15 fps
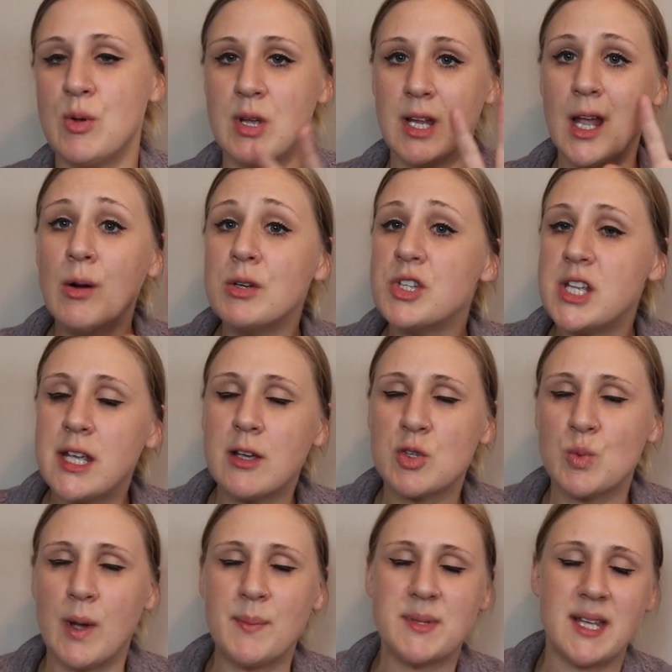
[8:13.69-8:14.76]
you can go on
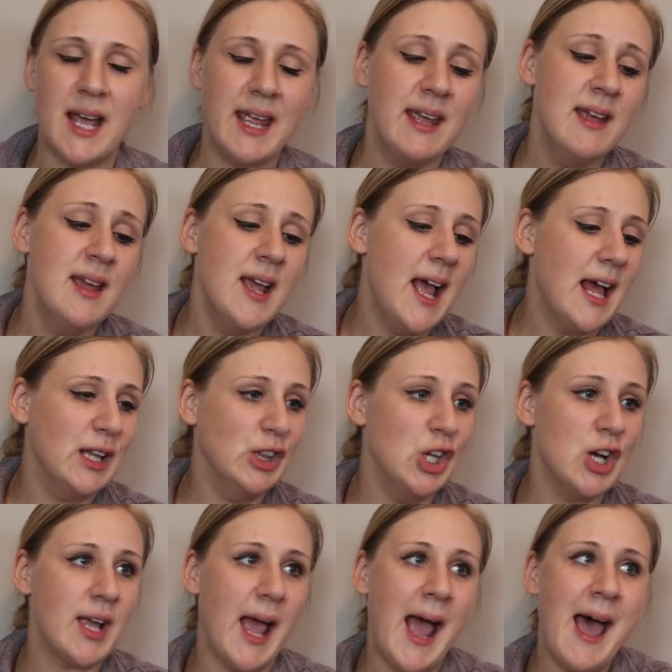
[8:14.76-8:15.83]
Chico's website and
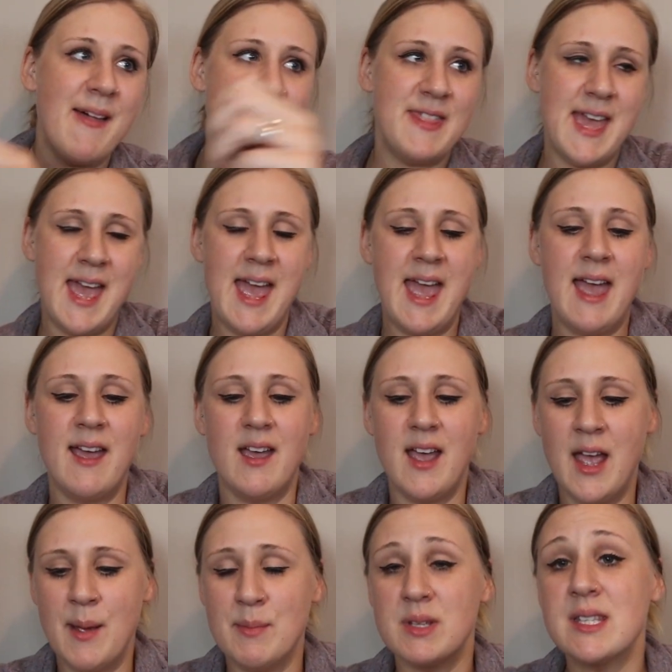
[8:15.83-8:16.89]
look at their
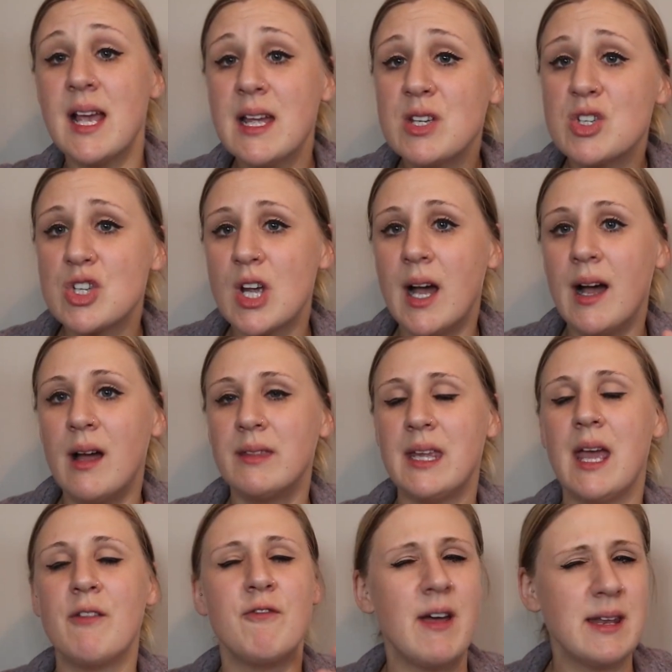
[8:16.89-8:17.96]
um, size chart. They
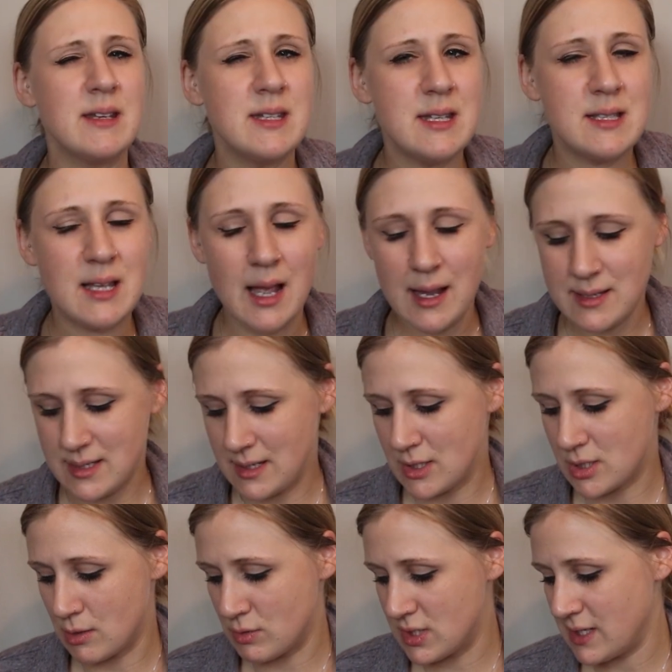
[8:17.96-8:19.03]
have vanity sizes
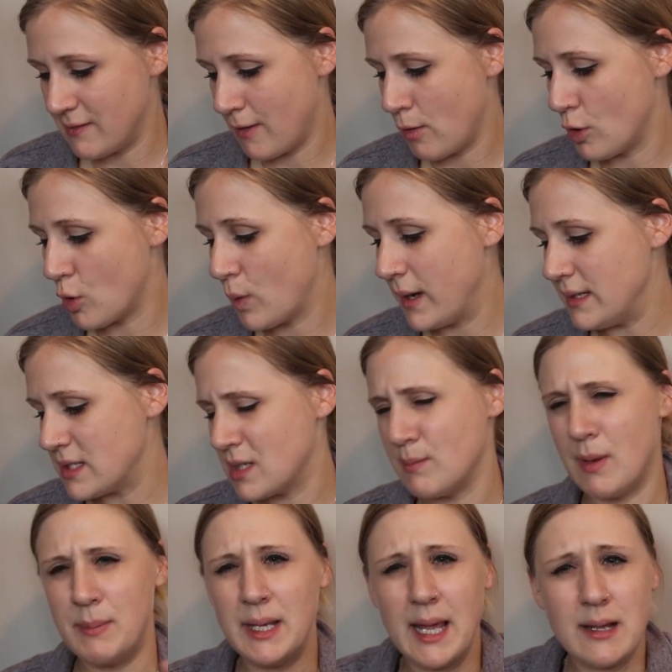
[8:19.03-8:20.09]
so zero equates to
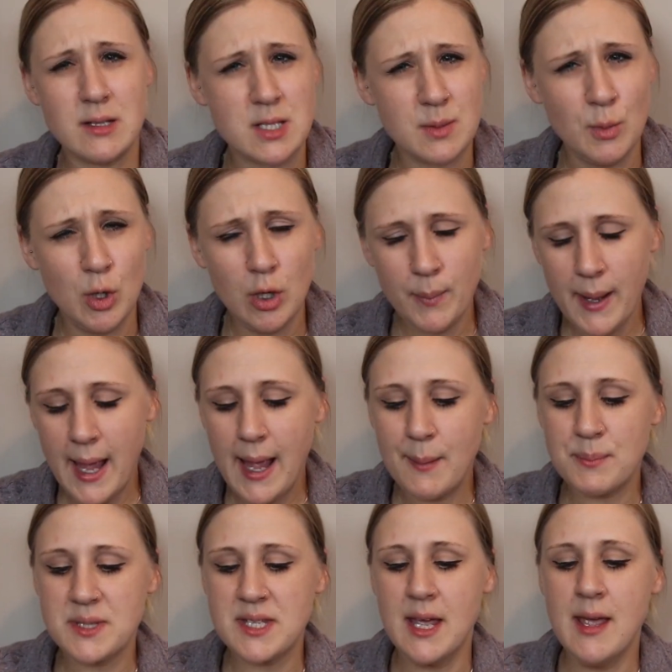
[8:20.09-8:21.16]
maybe like a small
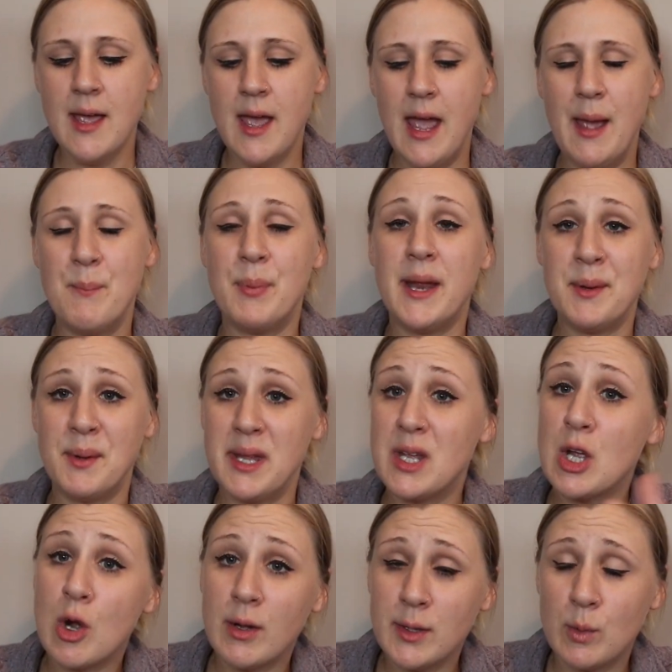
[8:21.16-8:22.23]
perhaps. Um, but anyway, you
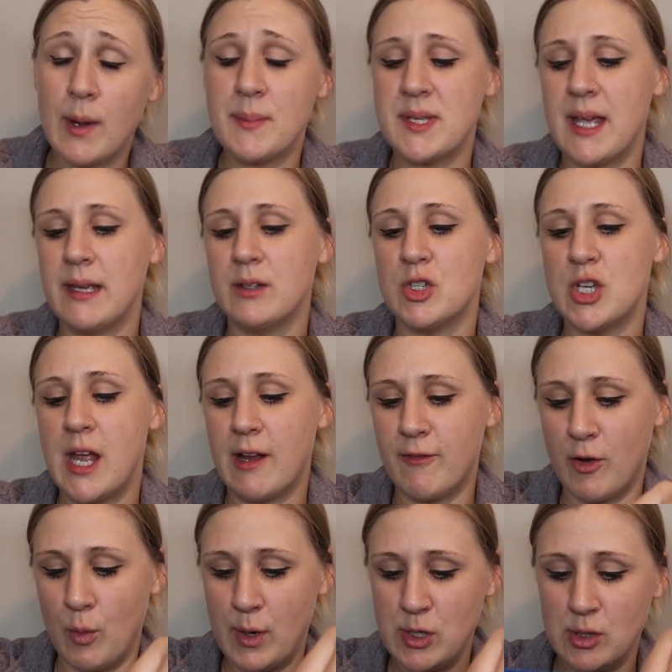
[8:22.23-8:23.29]
can go on the website and check
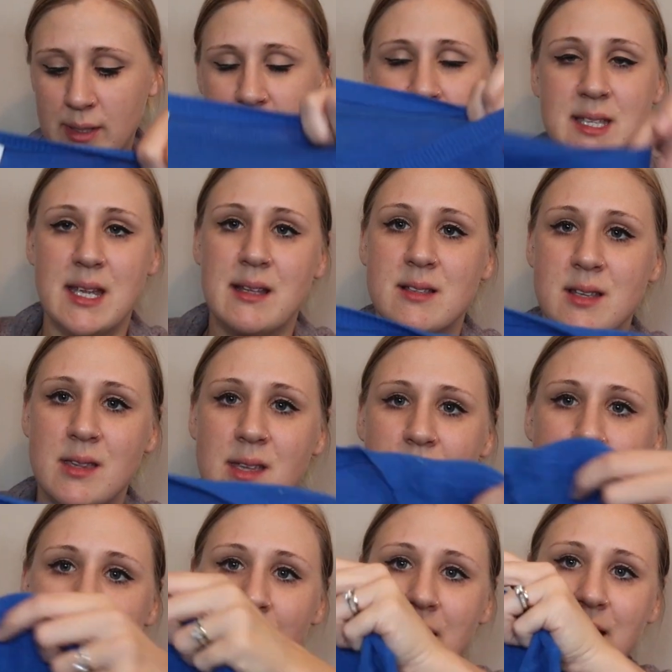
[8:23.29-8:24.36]
for when you're listing so that
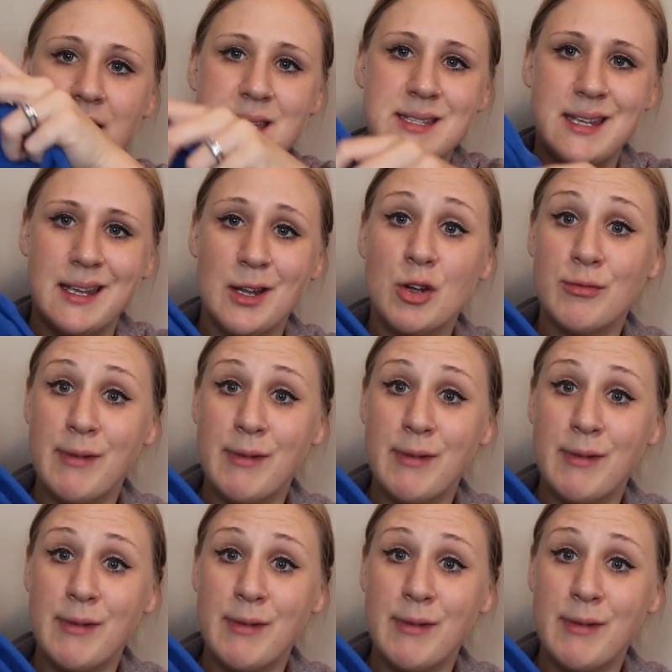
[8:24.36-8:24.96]
you can list it